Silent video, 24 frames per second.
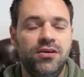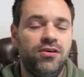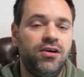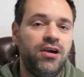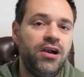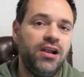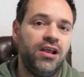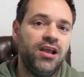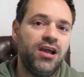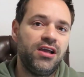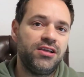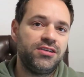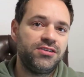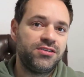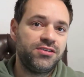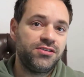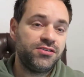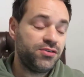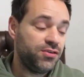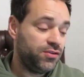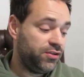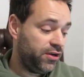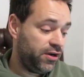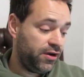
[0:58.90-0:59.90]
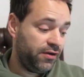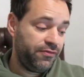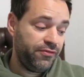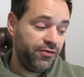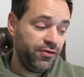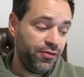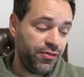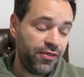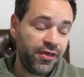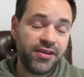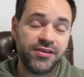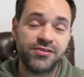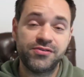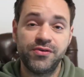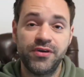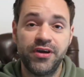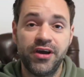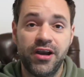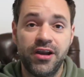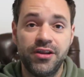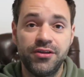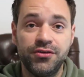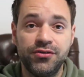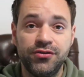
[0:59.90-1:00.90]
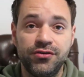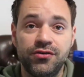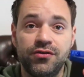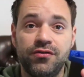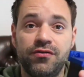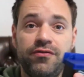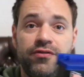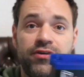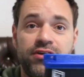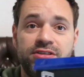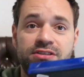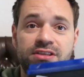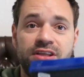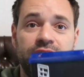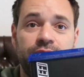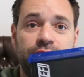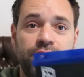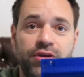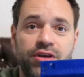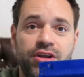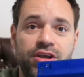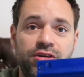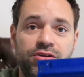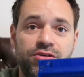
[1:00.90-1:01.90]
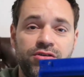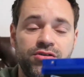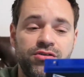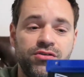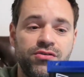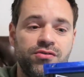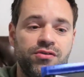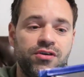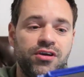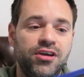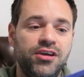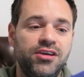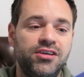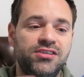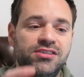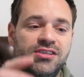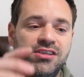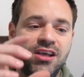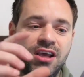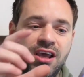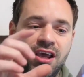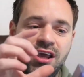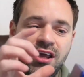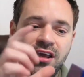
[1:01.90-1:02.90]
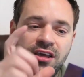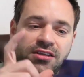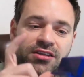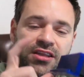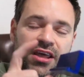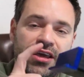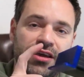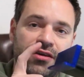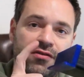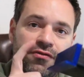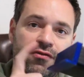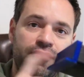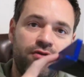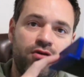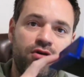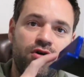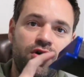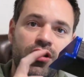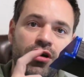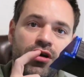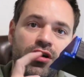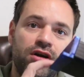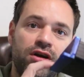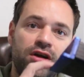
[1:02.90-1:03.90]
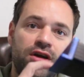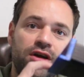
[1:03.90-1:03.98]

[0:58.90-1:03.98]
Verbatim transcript: Alright guys, so there are a few things we gotta do. First thing we need to do is take four